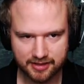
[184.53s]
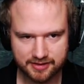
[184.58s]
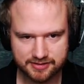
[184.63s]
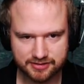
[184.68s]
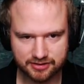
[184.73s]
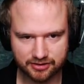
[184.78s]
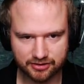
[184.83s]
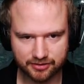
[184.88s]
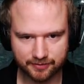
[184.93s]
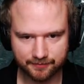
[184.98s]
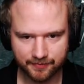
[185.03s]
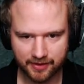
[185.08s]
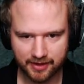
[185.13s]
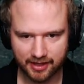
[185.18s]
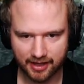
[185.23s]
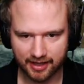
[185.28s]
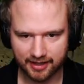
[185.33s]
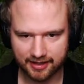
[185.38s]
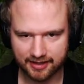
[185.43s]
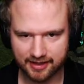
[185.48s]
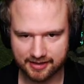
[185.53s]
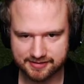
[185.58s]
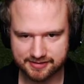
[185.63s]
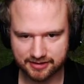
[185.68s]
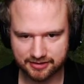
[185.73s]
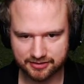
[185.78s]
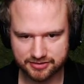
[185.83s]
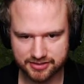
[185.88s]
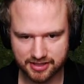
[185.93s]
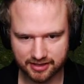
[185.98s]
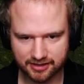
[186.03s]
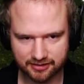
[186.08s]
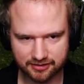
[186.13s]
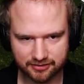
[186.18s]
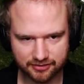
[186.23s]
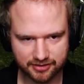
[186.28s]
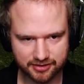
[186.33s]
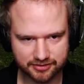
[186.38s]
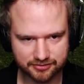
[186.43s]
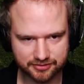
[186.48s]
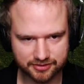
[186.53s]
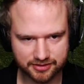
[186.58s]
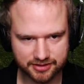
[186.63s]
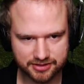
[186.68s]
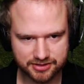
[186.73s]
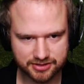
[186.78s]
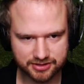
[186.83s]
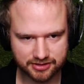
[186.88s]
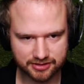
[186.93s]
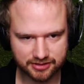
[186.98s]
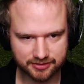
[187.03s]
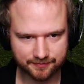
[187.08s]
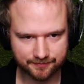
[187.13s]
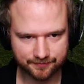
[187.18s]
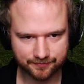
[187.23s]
So I guess I could take a look at Onishi.